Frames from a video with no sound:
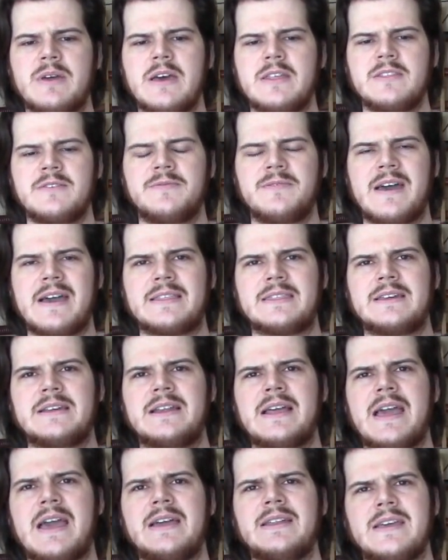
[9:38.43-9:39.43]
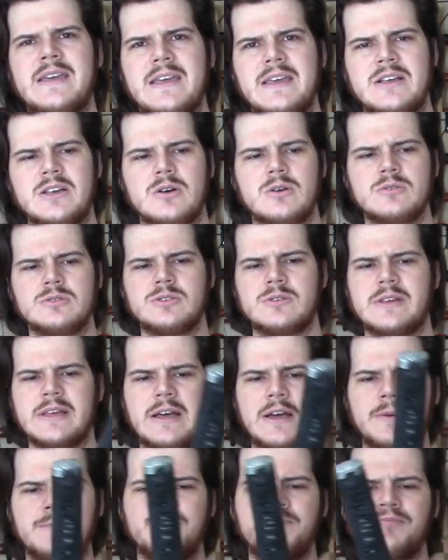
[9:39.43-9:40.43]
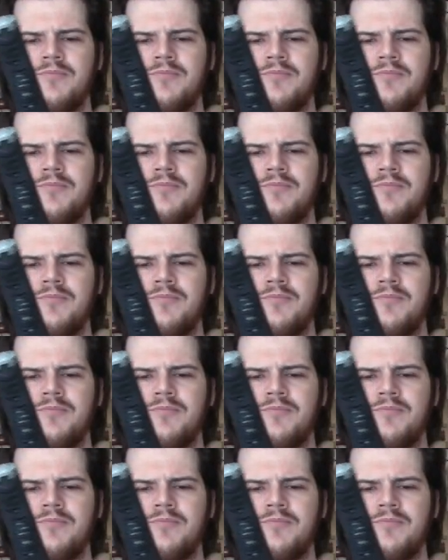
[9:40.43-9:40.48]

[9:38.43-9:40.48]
and the fact that it had a Kozuka.